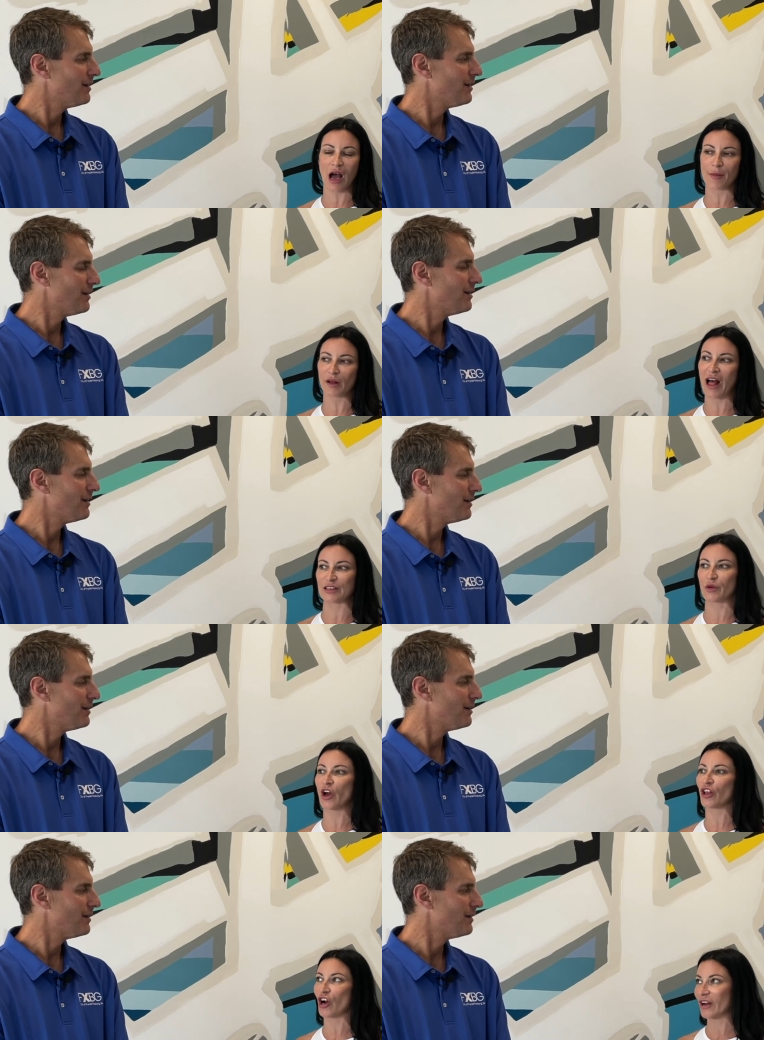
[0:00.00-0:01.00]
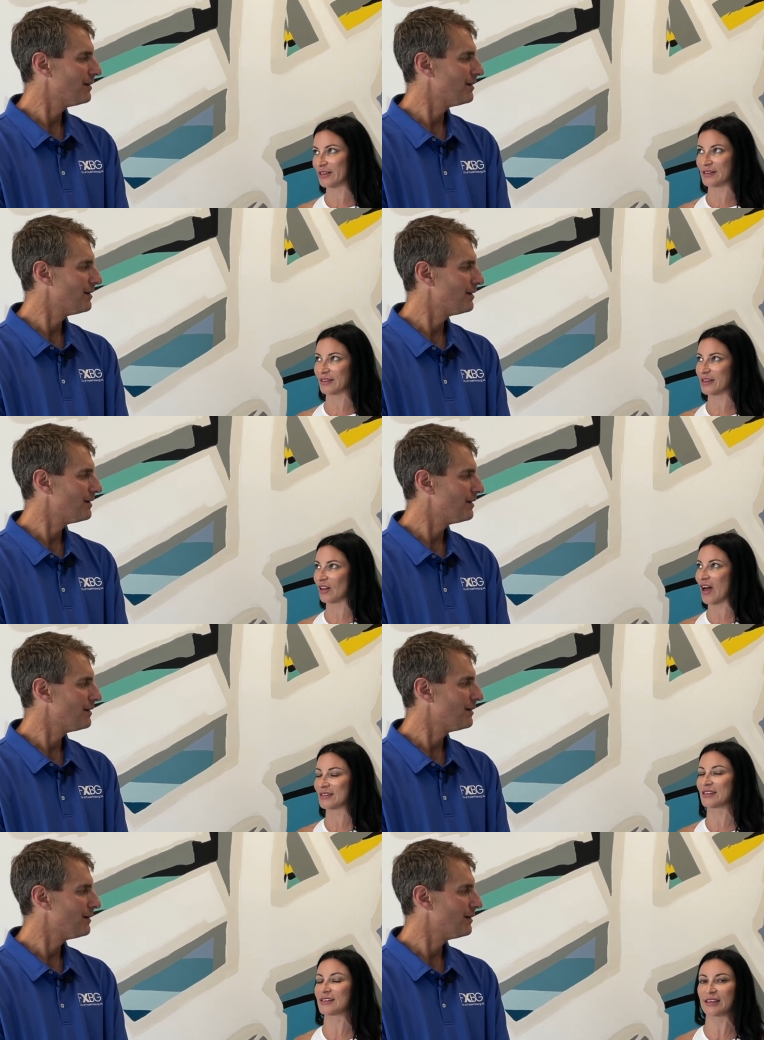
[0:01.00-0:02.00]
Speaker 1: um, class. We call it our Hit 60
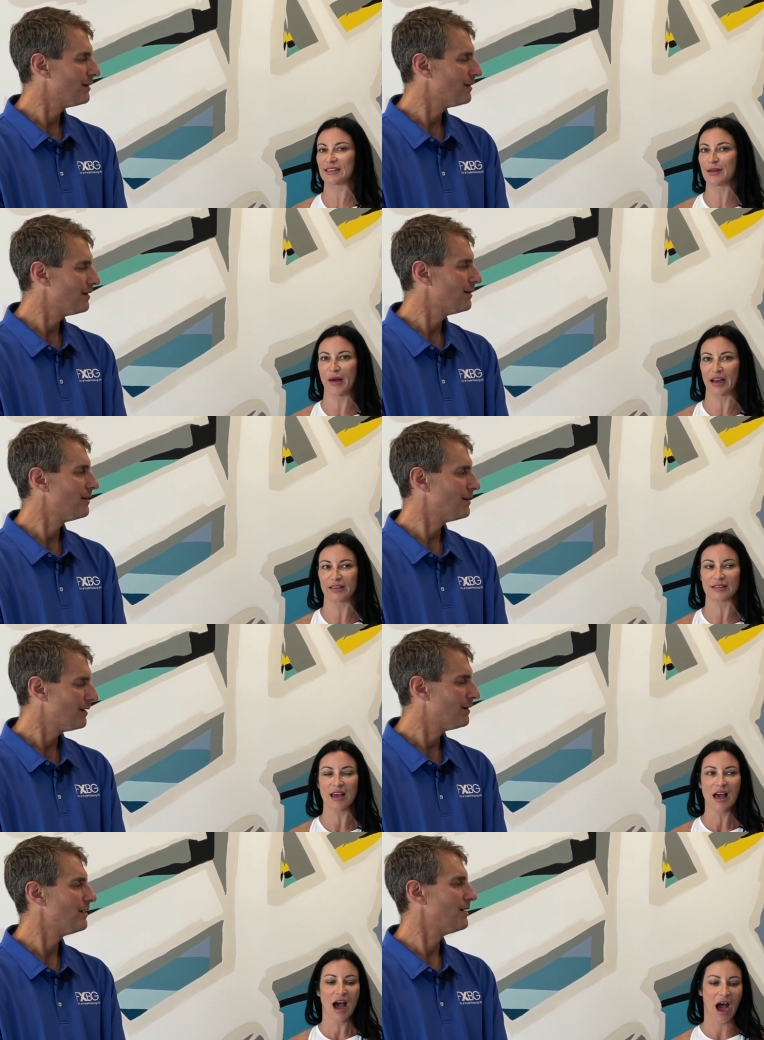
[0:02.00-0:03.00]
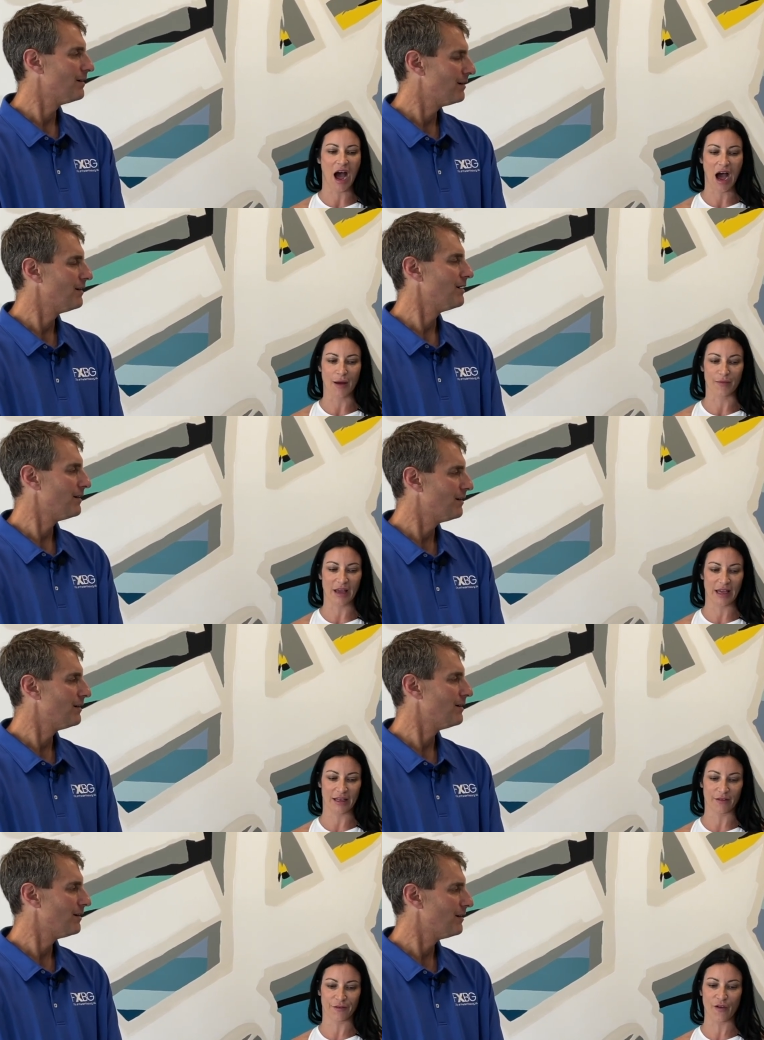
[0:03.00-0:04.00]
class. It's 60 minutes. Um,
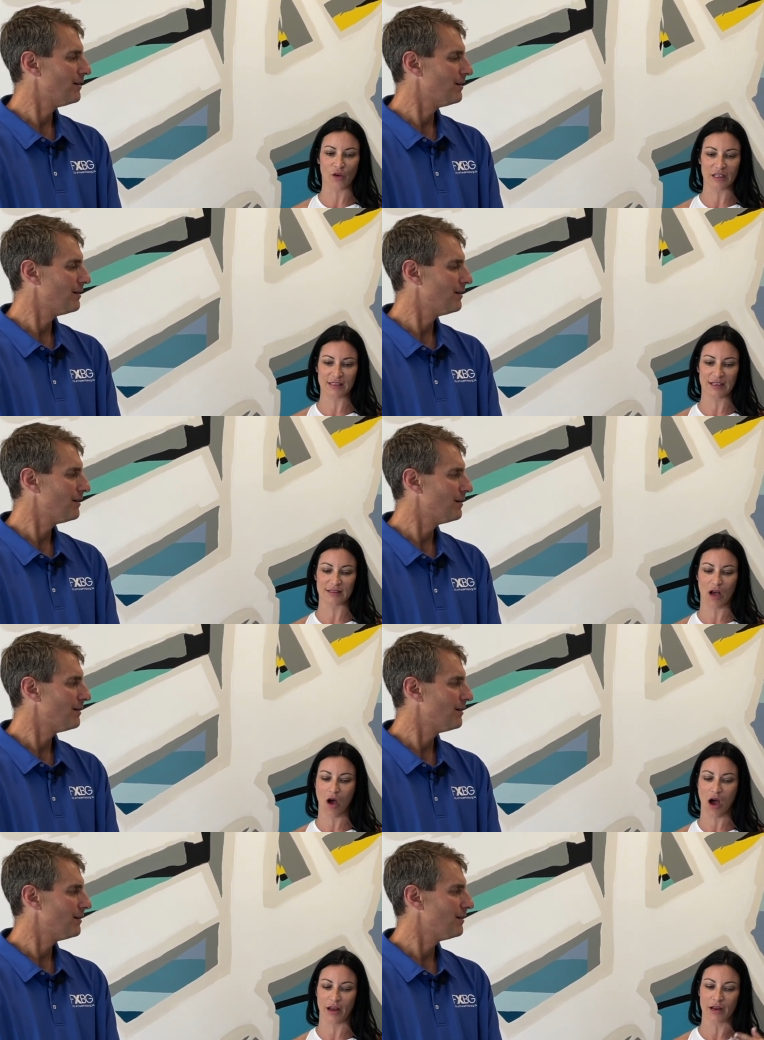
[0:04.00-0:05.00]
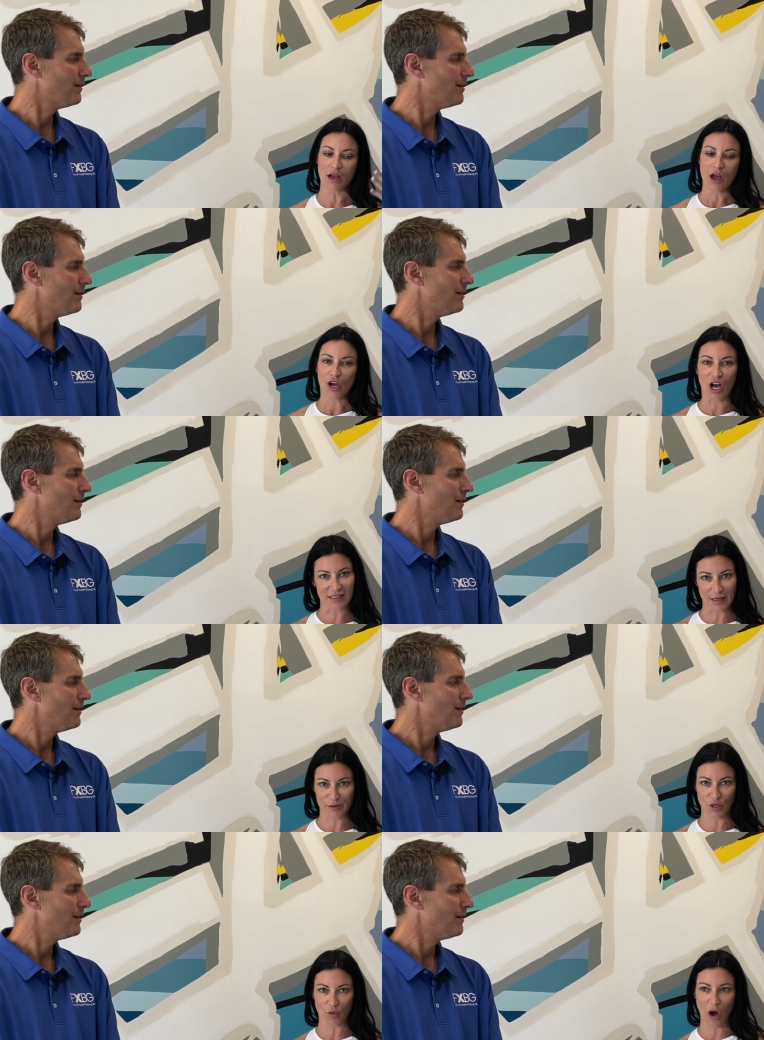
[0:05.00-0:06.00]
it focuses on
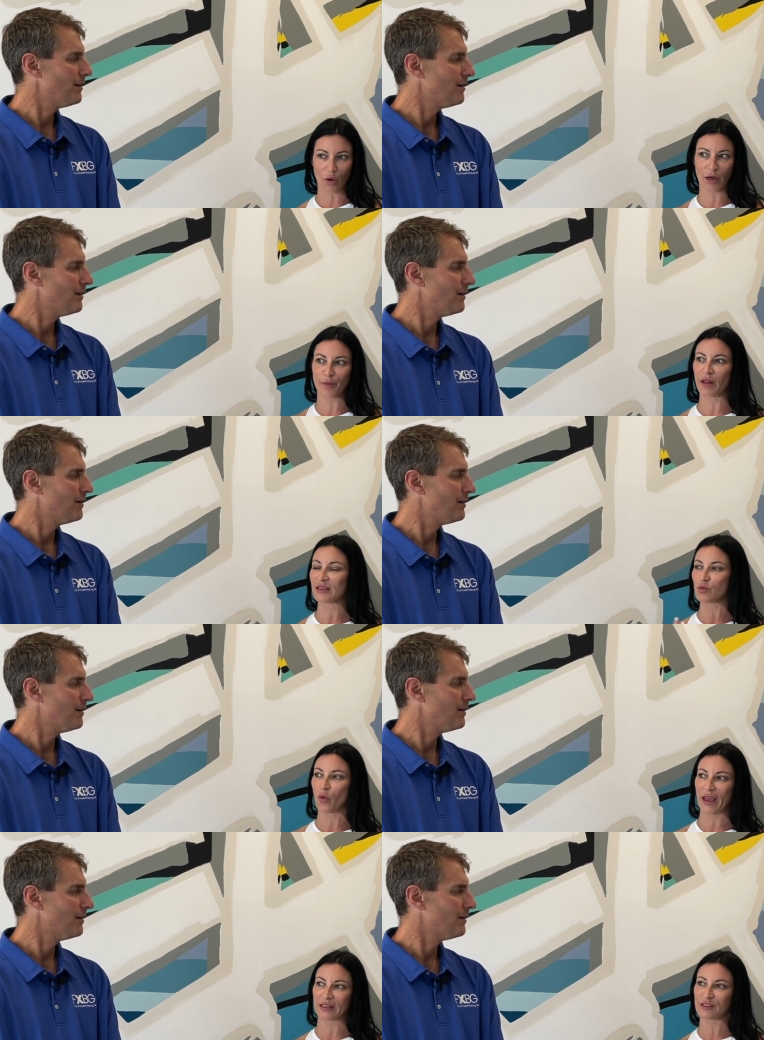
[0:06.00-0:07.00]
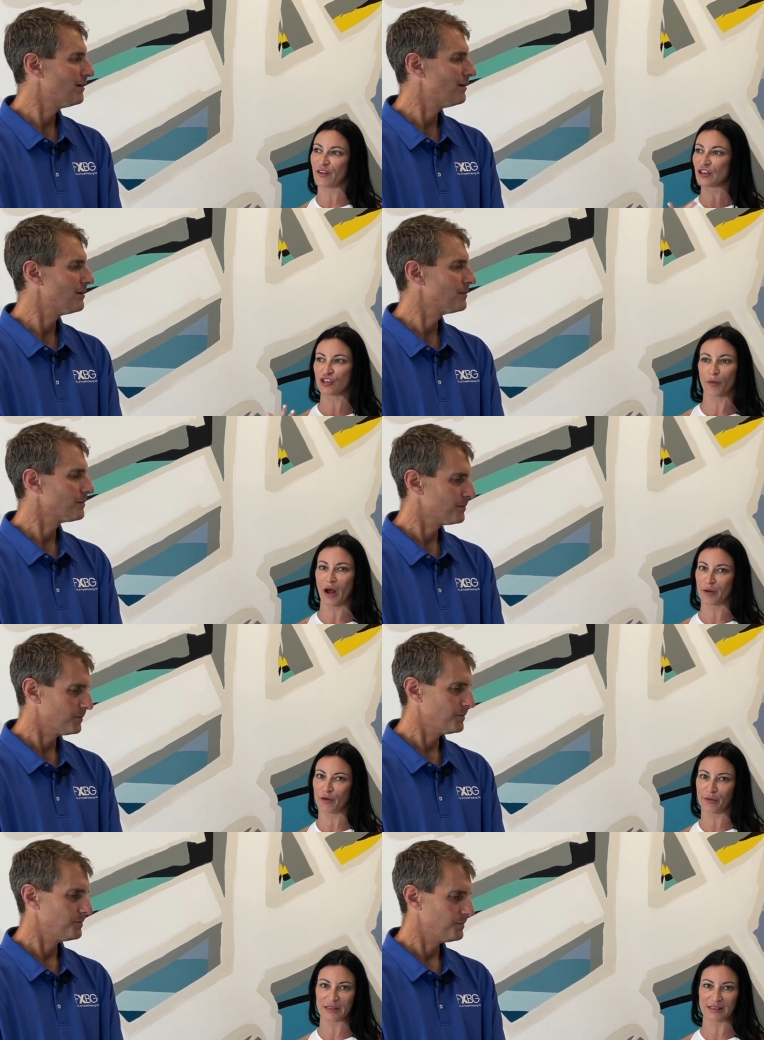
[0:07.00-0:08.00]
Concept2 rower plus weights, functional body
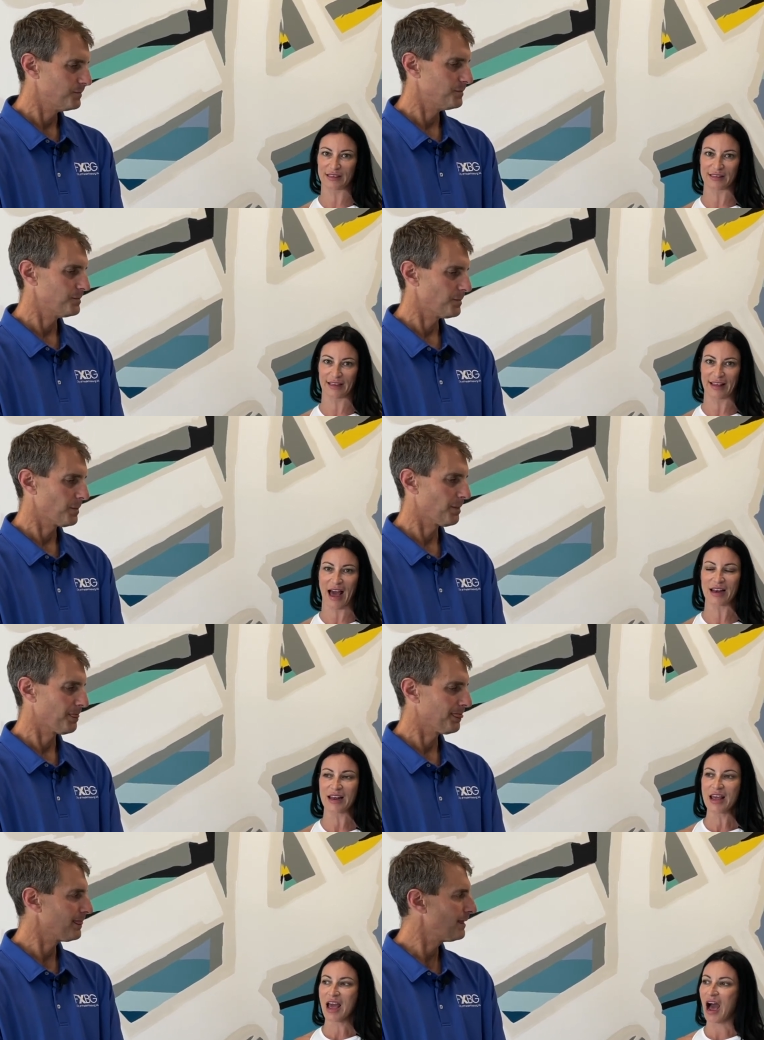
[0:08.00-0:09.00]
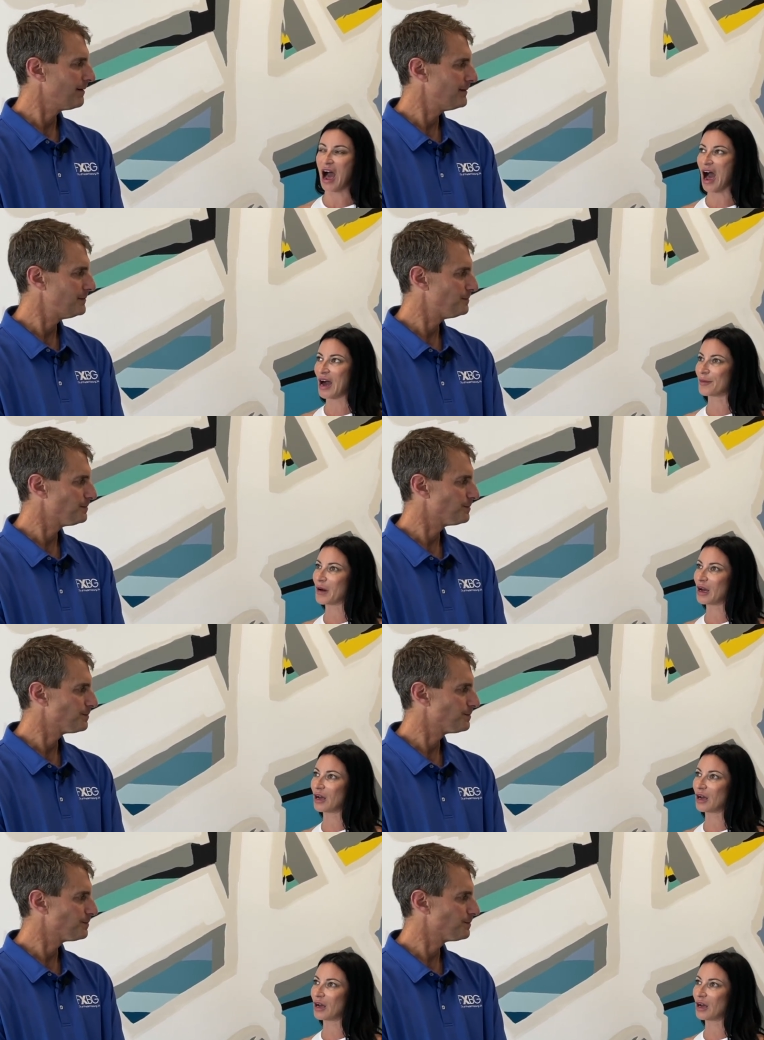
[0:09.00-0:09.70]
movements, things like that. Um,